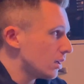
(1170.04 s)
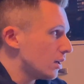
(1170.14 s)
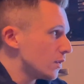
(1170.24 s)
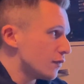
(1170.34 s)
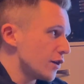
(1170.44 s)

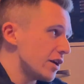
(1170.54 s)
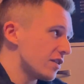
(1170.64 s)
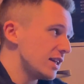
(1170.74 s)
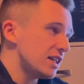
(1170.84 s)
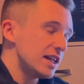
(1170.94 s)
the first thing
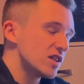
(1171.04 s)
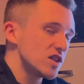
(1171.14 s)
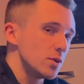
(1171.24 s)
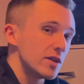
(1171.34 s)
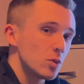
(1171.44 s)
you need to do
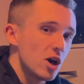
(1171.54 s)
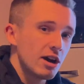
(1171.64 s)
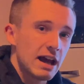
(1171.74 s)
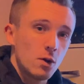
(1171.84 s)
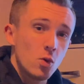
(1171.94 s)
is work
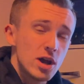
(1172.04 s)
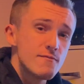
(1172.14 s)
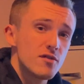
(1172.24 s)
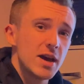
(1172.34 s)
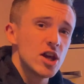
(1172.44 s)
out what
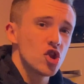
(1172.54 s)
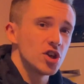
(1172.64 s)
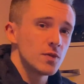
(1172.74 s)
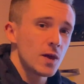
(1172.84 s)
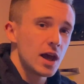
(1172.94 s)
information
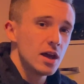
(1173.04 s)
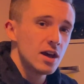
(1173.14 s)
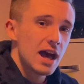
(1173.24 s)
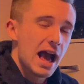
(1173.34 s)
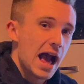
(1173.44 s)
in there
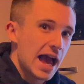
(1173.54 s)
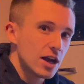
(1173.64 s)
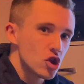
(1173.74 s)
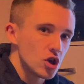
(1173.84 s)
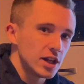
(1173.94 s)

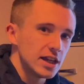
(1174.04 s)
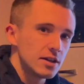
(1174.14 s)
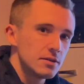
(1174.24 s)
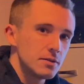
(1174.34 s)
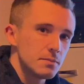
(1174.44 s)
actually
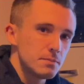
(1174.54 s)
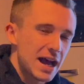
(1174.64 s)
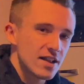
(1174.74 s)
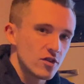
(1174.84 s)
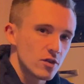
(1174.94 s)

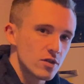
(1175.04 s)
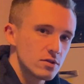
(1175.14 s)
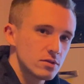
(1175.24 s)
matters.